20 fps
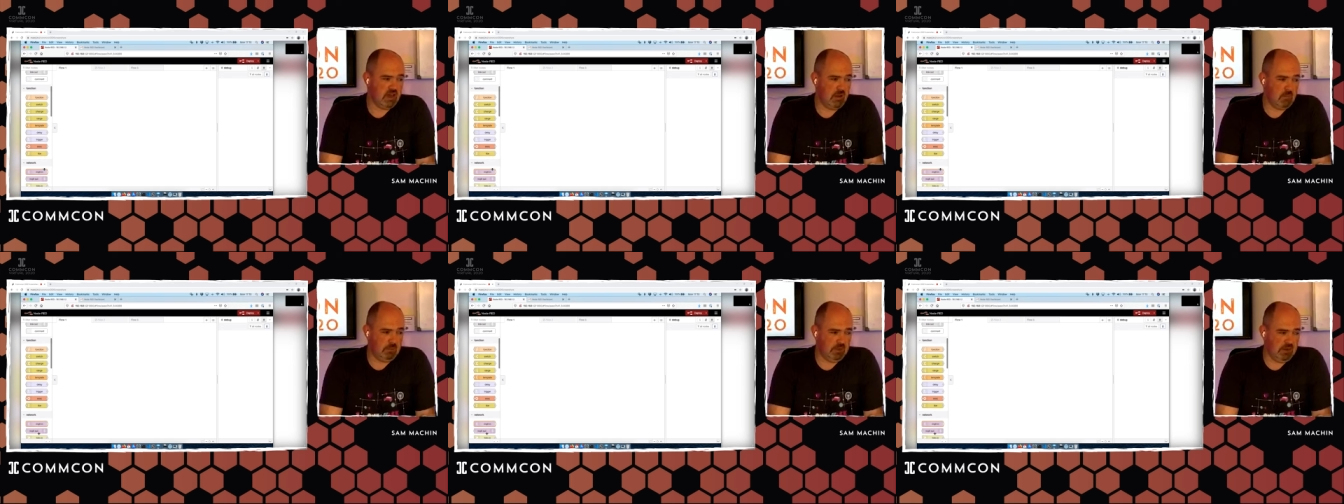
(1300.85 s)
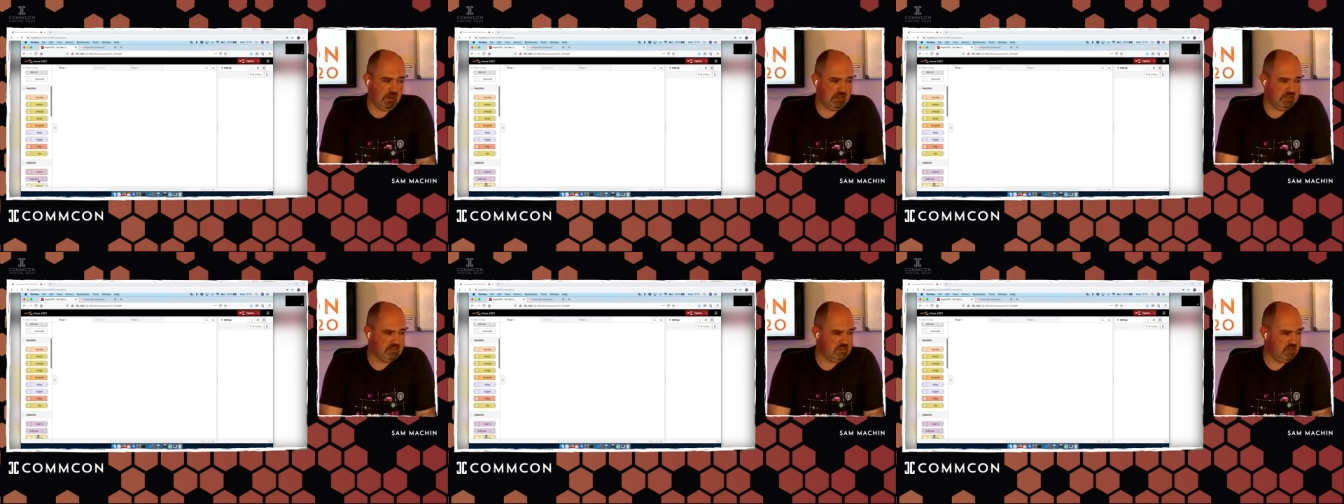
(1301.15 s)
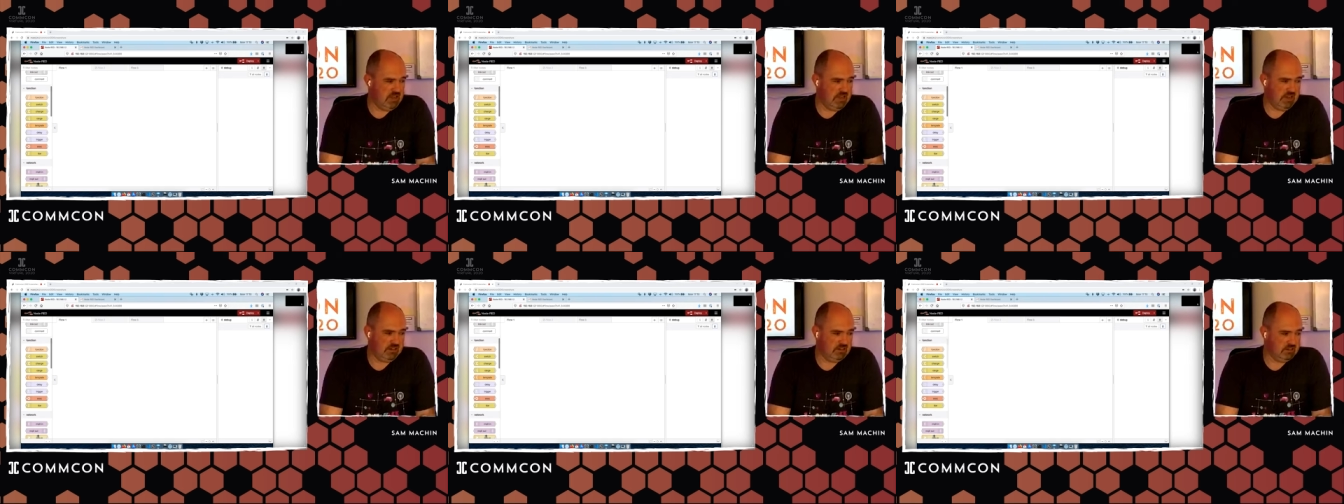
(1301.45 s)

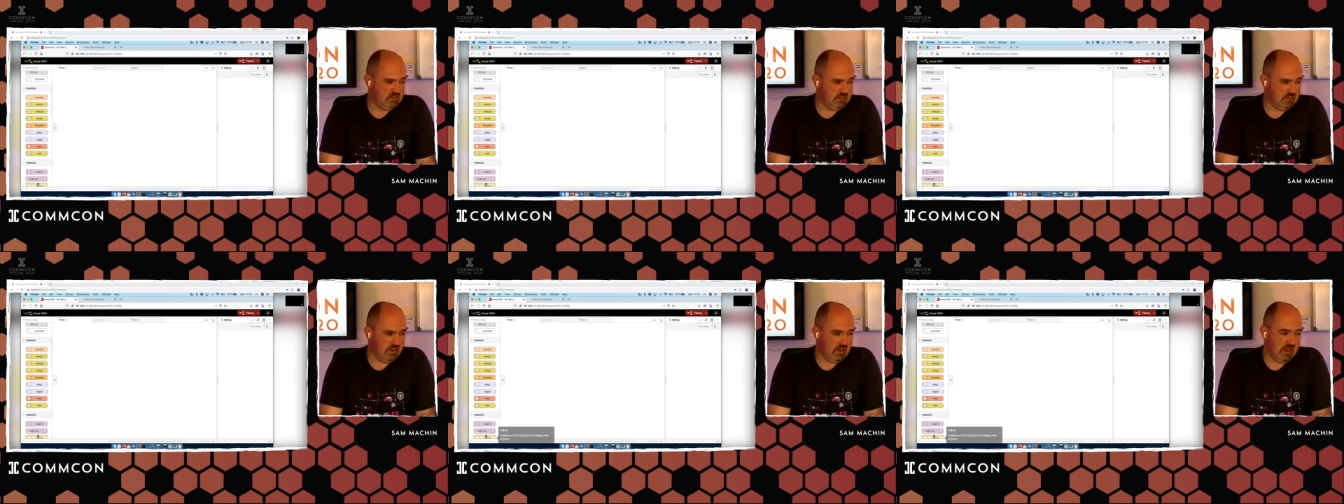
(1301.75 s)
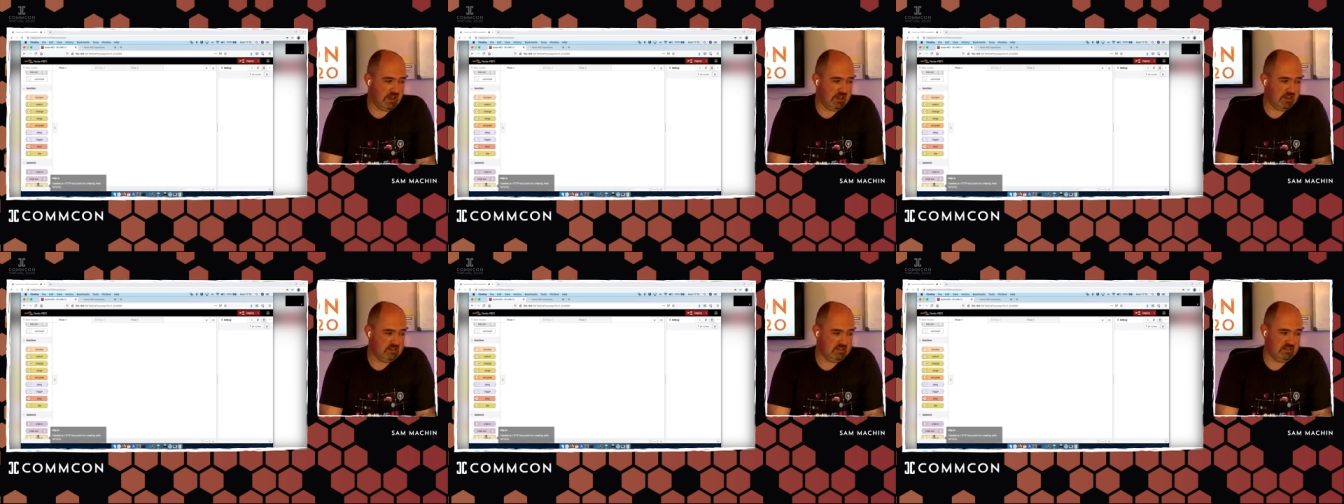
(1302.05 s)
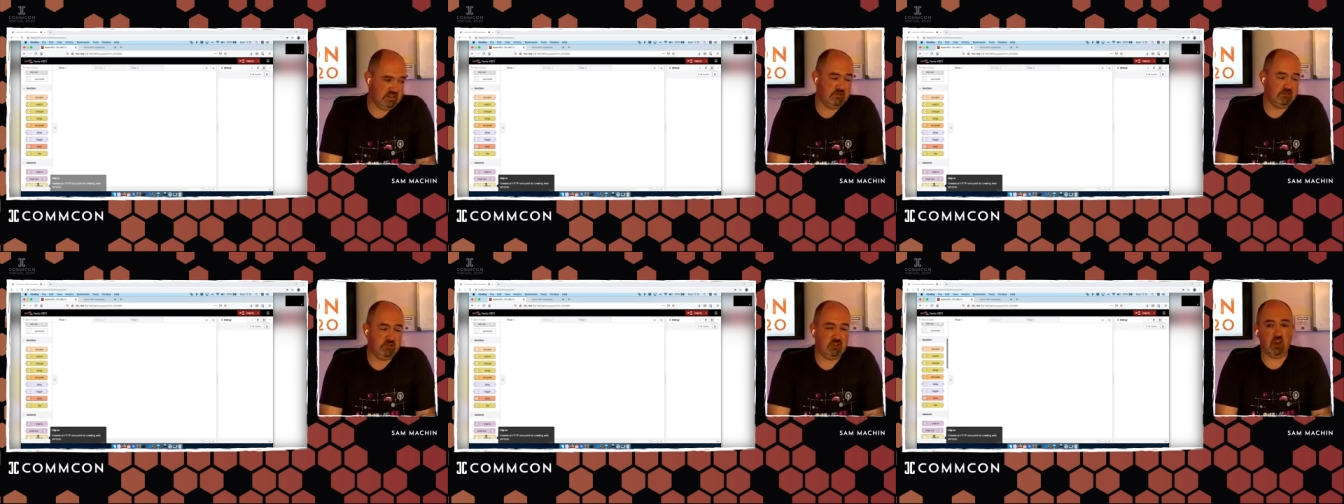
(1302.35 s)
templating and
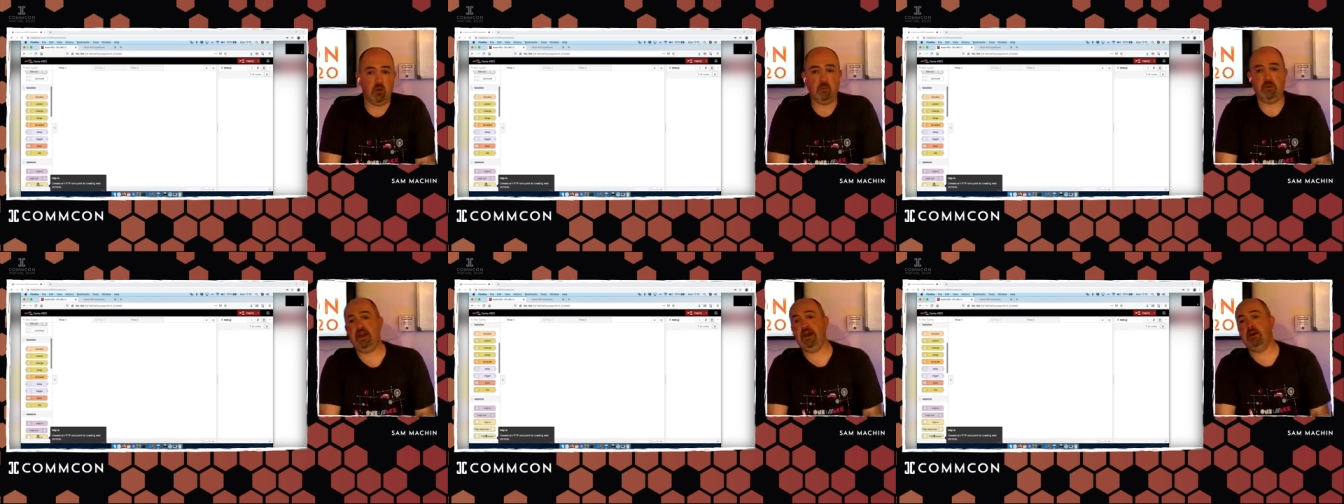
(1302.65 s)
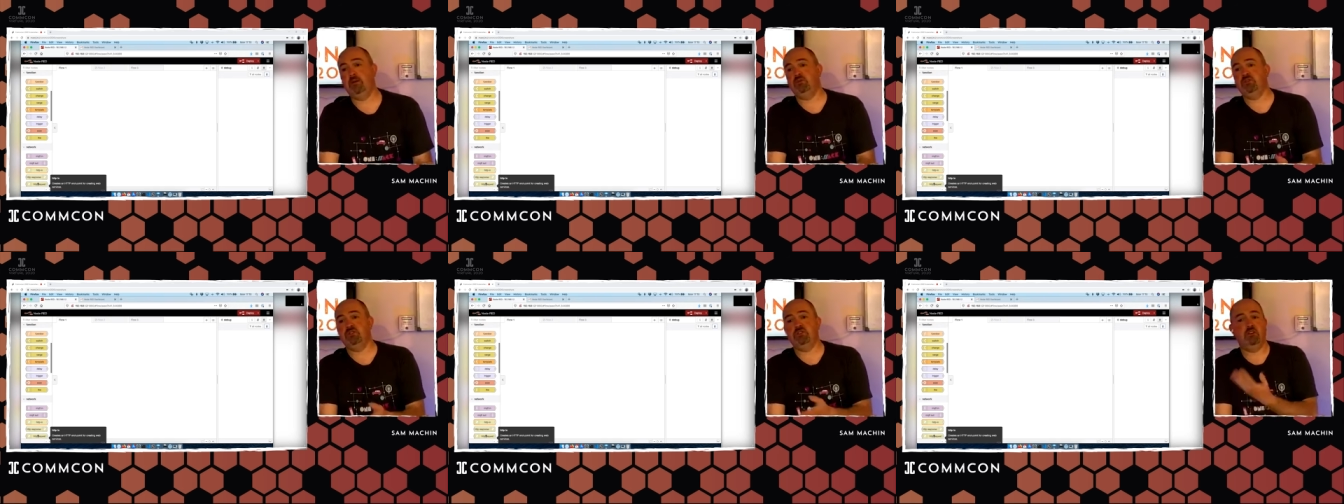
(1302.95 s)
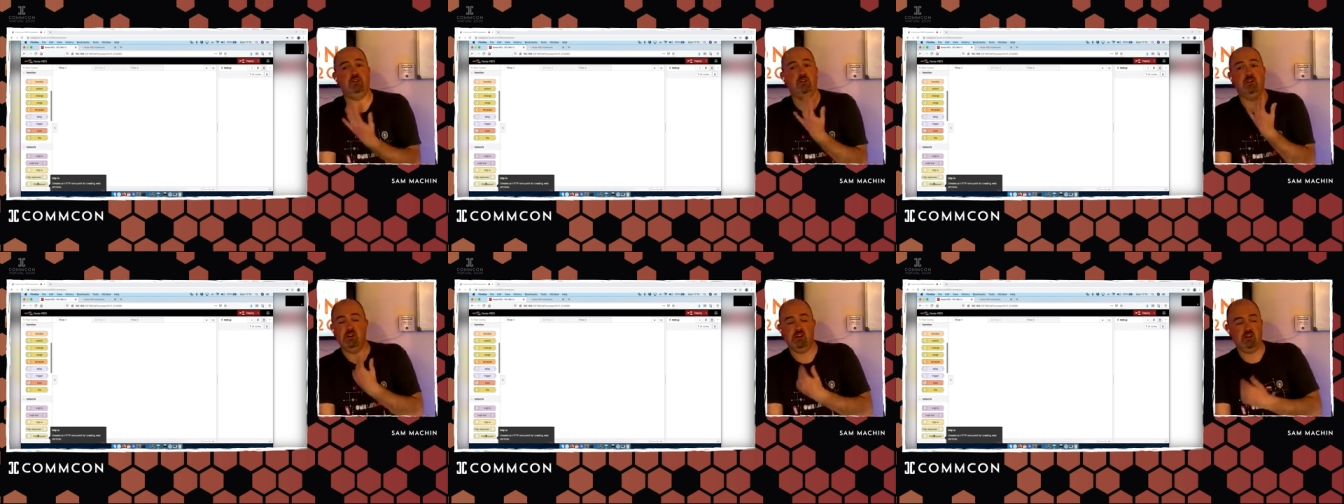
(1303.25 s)
delays and even going
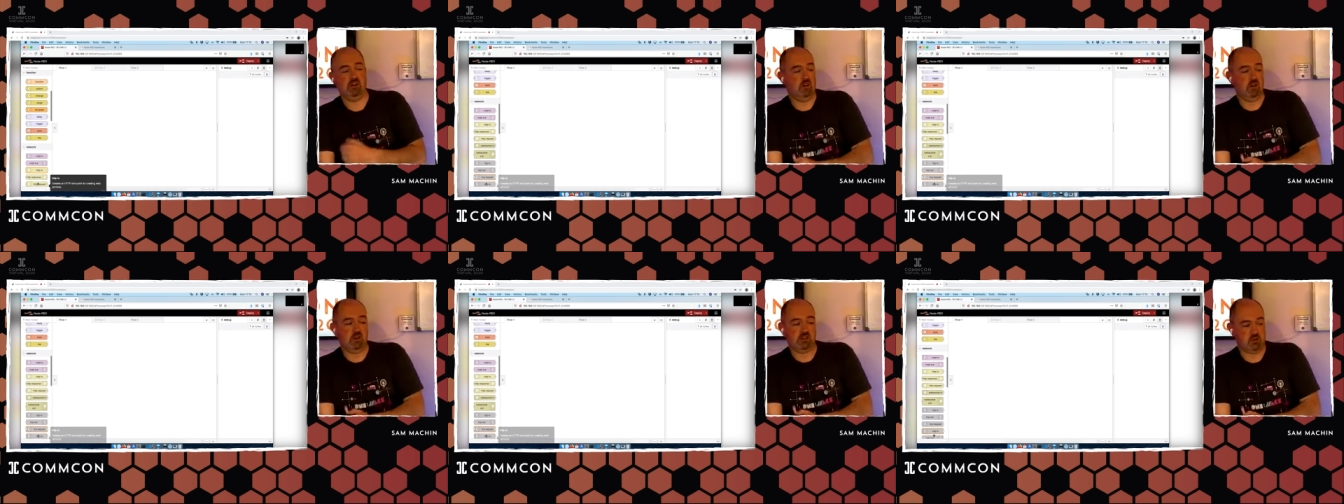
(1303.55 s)
out to